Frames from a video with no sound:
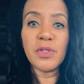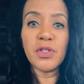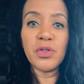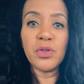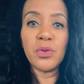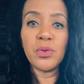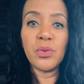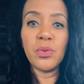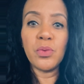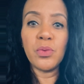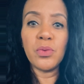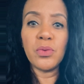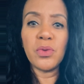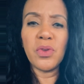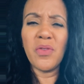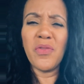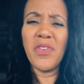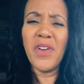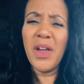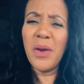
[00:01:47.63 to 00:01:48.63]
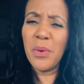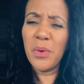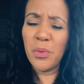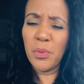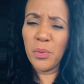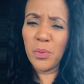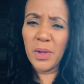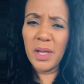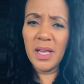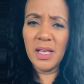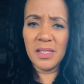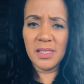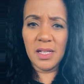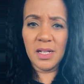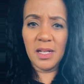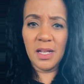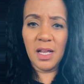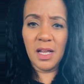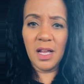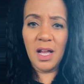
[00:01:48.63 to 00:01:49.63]
to the very reason
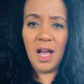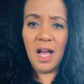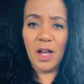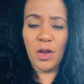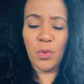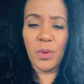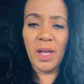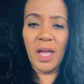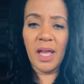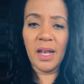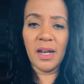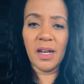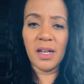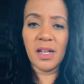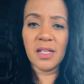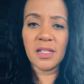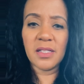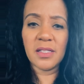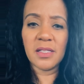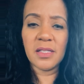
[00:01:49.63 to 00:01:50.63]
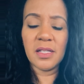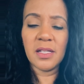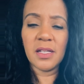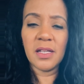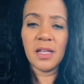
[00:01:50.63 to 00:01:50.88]
that God created us.